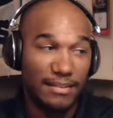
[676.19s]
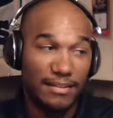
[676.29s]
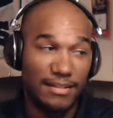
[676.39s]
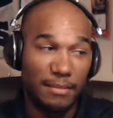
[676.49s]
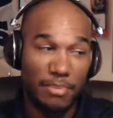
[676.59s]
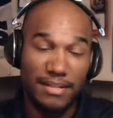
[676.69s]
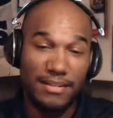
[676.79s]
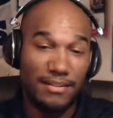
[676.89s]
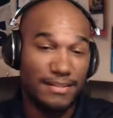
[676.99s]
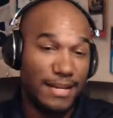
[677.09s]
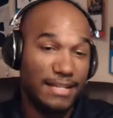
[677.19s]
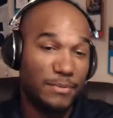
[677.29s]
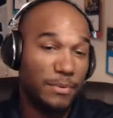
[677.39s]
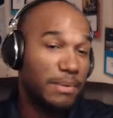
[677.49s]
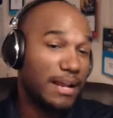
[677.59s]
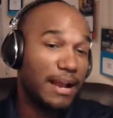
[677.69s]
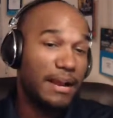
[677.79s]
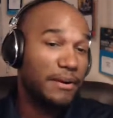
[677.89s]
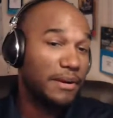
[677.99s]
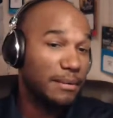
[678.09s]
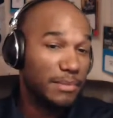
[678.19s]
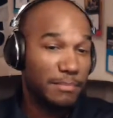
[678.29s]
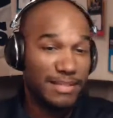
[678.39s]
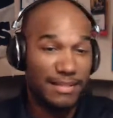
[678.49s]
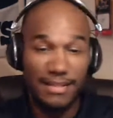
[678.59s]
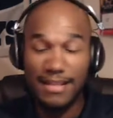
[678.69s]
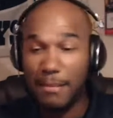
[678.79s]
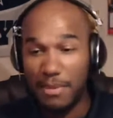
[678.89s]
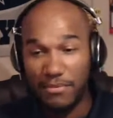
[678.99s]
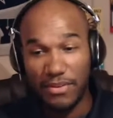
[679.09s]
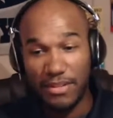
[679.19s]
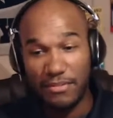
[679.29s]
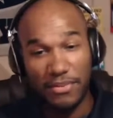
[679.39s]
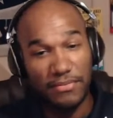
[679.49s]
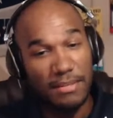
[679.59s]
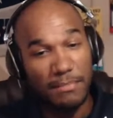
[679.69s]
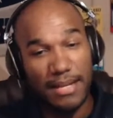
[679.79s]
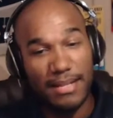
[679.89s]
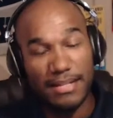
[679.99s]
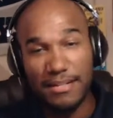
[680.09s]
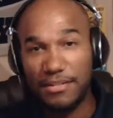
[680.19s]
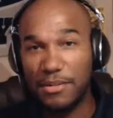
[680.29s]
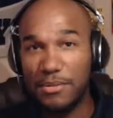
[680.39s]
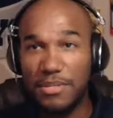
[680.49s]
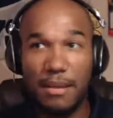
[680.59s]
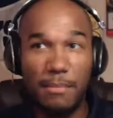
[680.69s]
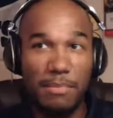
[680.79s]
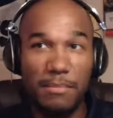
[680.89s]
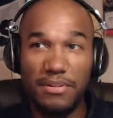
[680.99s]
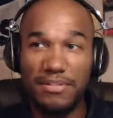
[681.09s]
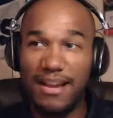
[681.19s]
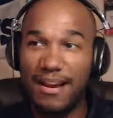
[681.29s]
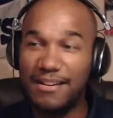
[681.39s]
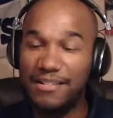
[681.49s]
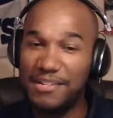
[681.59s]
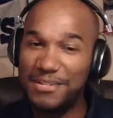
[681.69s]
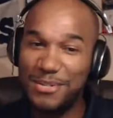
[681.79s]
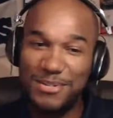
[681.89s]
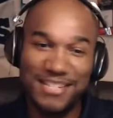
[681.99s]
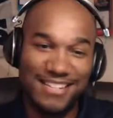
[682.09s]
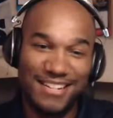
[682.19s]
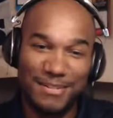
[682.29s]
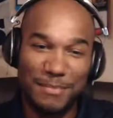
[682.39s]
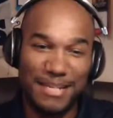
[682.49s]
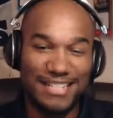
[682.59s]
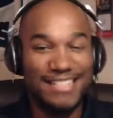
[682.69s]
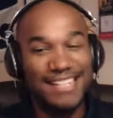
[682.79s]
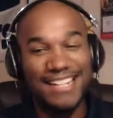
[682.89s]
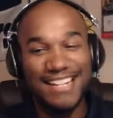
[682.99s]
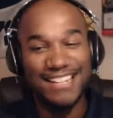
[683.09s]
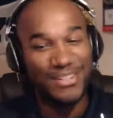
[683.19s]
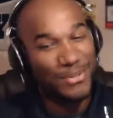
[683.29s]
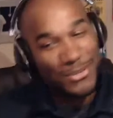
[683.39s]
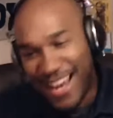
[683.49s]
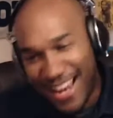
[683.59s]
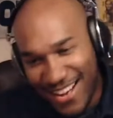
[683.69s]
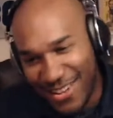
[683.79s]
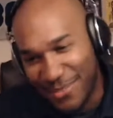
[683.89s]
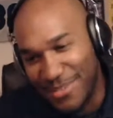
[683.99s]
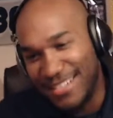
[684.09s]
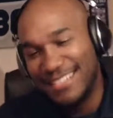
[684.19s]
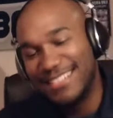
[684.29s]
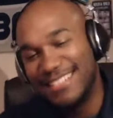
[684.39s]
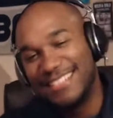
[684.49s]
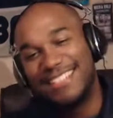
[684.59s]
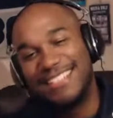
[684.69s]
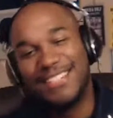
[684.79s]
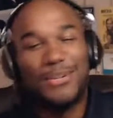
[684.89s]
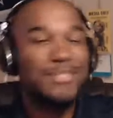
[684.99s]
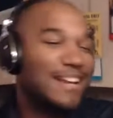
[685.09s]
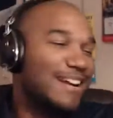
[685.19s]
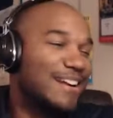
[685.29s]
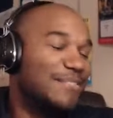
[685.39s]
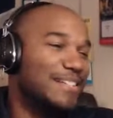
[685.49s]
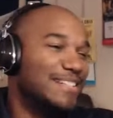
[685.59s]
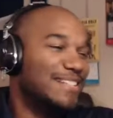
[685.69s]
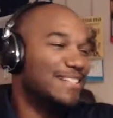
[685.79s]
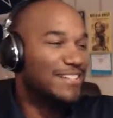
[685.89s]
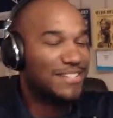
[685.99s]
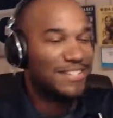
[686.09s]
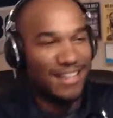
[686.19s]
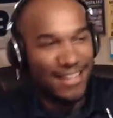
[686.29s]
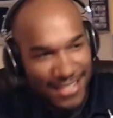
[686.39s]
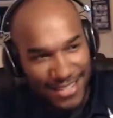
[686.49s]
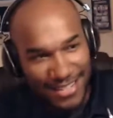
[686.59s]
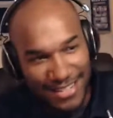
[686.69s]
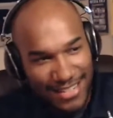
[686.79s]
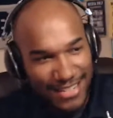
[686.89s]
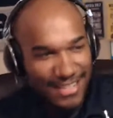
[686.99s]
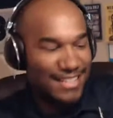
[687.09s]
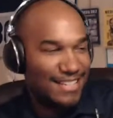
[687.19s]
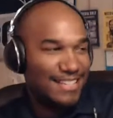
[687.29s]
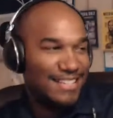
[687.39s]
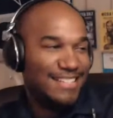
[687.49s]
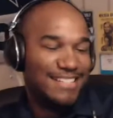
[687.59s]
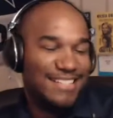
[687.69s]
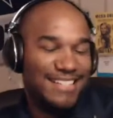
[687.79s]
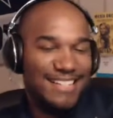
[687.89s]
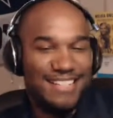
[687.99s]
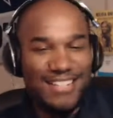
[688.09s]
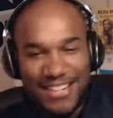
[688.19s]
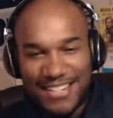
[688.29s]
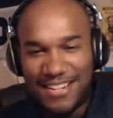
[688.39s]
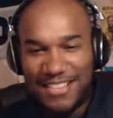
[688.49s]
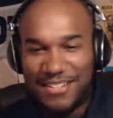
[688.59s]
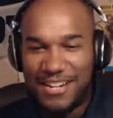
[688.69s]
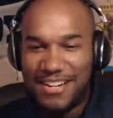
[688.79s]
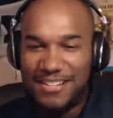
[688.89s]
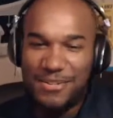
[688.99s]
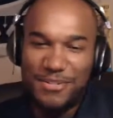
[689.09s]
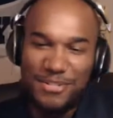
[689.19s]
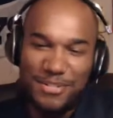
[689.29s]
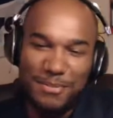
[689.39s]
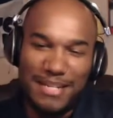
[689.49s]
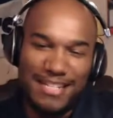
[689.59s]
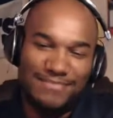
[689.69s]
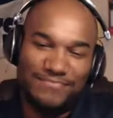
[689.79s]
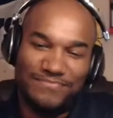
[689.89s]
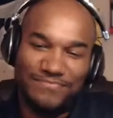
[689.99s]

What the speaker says: the depends on the test would be a higher number, but to see that be 50-50, man, that just shows you how many people are tired of Jon Jones' stuff, man. They're grown tired of it. They're exhausted. Exhausted of the Jon Jones show, man.